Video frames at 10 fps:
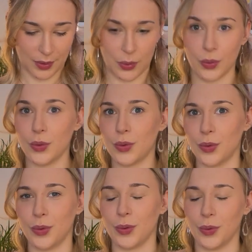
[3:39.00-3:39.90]

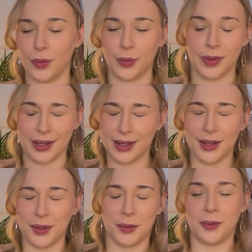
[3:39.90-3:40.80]
Ooh.
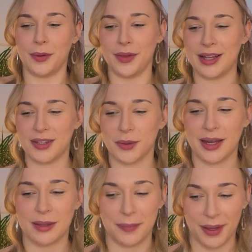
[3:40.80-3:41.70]
Oh, that's
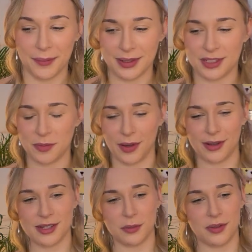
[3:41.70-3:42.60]
quite a big one, to be
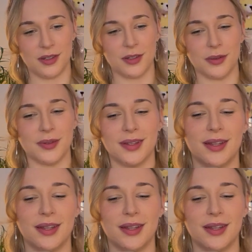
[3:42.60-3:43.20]
honest with you.